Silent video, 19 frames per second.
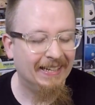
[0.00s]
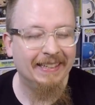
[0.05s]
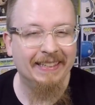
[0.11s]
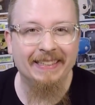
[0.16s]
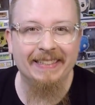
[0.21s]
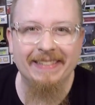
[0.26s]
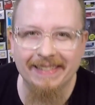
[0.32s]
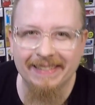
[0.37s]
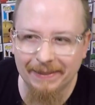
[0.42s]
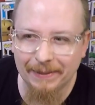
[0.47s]

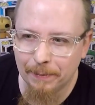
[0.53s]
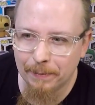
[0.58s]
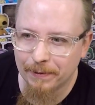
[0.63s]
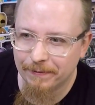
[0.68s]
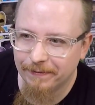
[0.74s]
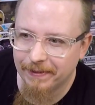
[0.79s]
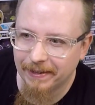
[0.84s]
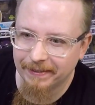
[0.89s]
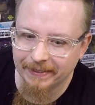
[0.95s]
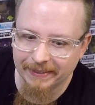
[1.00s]
This is super
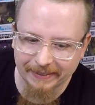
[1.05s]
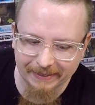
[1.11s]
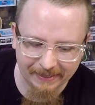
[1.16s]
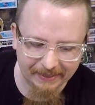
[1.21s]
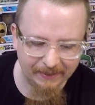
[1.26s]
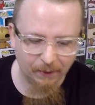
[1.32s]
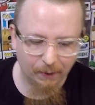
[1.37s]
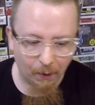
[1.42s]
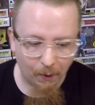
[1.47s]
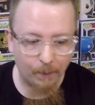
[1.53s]
fun because
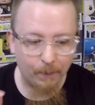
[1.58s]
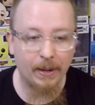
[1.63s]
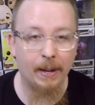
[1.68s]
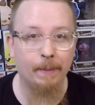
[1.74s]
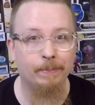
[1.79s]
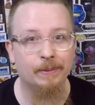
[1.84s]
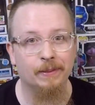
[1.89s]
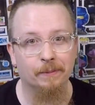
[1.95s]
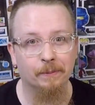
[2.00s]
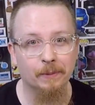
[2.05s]
these are all
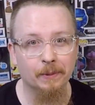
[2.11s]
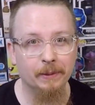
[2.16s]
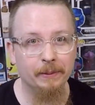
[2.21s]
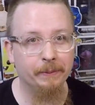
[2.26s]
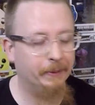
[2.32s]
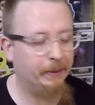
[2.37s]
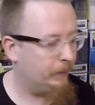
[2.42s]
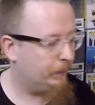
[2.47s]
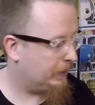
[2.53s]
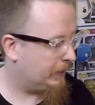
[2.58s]
Pops I really,
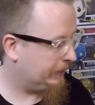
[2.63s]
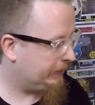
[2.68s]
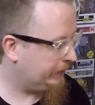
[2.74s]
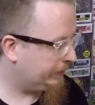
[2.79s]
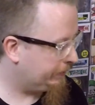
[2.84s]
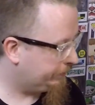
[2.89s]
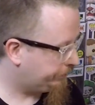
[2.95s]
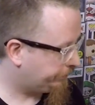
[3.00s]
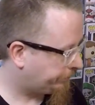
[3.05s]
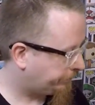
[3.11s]
really
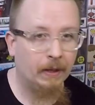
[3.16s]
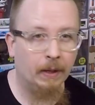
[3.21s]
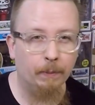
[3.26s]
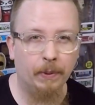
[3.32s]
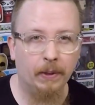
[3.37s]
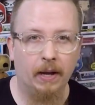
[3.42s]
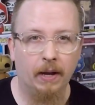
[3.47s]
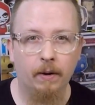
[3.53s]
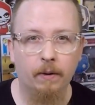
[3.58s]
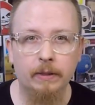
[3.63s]
wanted.
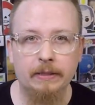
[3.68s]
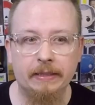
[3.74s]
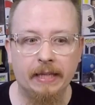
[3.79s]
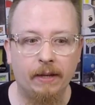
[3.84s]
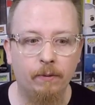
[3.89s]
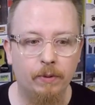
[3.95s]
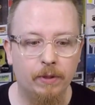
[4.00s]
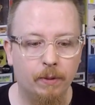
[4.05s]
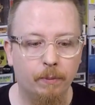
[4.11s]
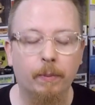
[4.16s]
But I always
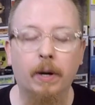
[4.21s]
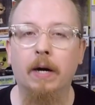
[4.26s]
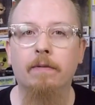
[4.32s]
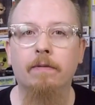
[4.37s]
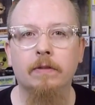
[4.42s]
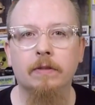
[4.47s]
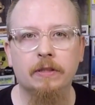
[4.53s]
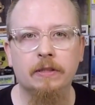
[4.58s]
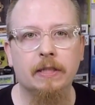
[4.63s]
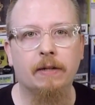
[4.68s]
say with the
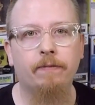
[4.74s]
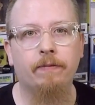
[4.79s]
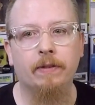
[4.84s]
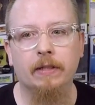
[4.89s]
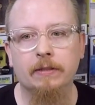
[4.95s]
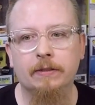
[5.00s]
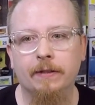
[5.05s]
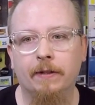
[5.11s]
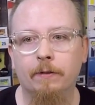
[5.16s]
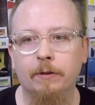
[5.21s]
Marvel stuff and
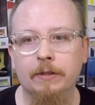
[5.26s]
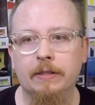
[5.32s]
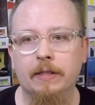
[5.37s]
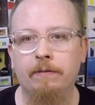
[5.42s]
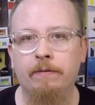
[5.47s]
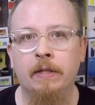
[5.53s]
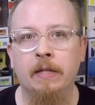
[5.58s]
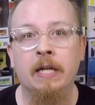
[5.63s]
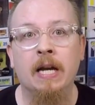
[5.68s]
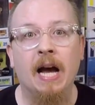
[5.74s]
the Star Wars
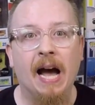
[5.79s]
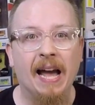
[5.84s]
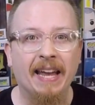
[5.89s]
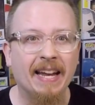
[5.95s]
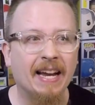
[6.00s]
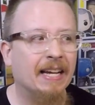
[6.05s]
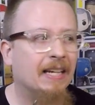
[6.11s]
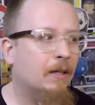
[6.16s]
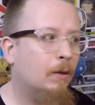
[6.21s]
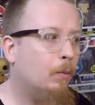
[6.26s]
stuff, I
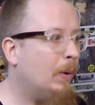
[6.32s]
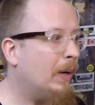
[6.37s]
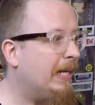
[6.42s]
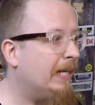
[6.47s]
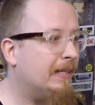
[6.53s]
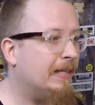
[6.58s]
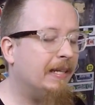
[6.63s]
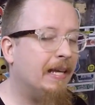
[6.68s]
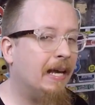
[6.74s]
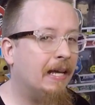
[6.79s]
kind of
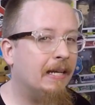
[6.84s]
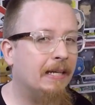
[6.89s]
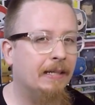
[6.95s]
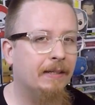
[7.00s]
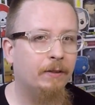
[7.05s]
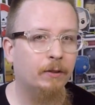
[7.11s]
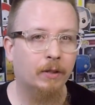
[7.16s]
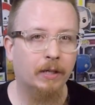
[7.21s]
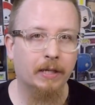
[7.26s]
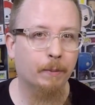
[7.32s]
wait to get it
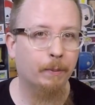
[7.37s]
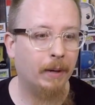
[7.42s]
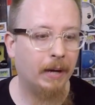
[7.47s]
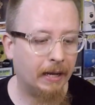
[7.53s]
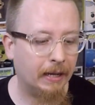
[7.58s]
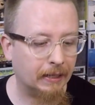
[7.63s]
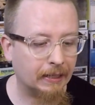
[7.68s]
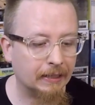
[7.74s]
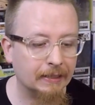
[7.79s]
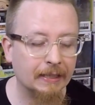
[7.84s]
until I can buy
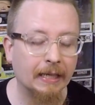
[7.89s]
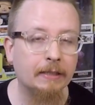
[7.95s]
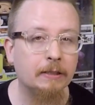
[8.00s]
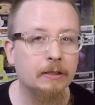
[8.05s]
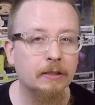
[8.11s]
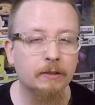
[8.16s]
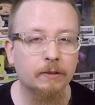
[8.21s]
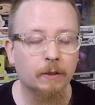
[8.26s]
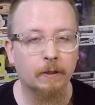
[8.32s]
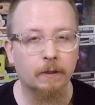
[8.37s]
a
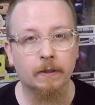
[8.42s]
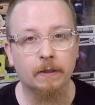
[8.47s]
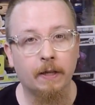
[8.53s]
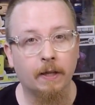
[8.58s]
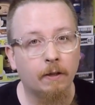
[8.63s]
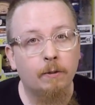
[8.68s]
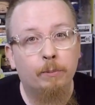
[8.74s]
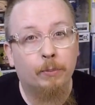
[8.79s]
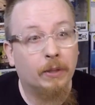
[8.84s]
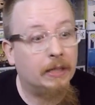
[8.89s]
collection so I can
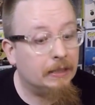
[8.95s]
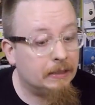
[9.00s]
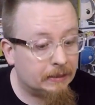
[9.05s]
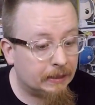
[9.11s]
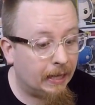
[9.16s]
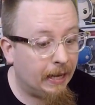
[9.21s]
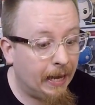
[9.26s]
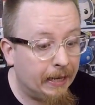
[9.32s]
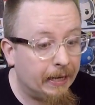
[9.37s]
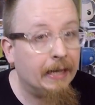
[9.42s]
get a good price.
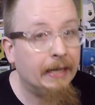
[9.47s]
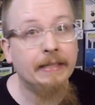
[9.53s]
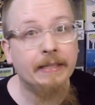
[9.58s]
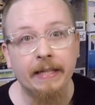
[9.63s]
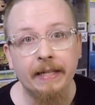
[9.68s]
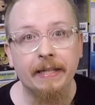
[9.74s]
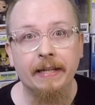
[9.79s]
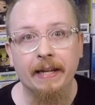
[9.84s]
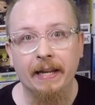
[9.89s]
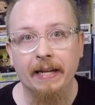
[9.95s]
And I
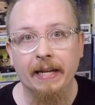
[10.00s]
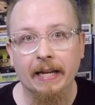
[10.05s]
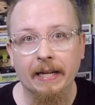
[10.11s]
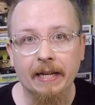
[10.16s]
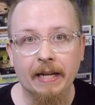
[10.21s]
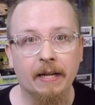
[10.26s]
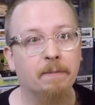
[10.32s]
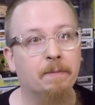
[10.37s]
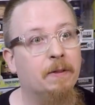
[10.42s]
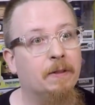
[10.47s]
did, and I
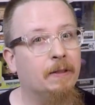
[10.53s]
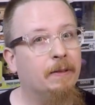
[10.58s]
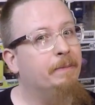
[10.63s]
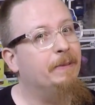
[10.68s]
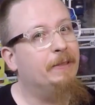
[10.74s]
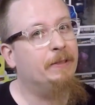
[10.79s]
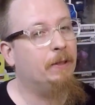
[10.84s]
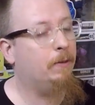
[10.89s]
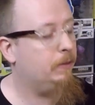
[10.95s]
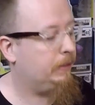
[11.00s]
got them all. I'm
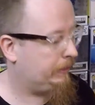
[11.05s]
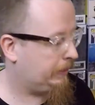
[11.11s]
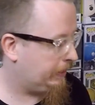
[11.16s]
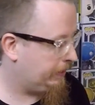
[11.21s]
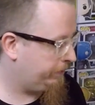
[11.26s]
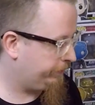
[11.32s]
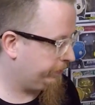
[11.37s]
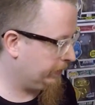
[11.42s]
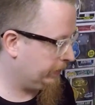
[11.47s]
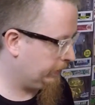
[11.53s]
so
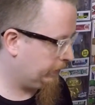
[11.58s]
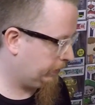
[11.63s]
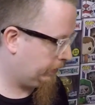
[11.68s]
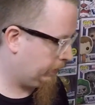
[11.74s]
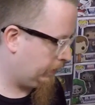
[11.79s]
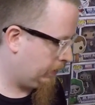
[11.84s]
excited for this.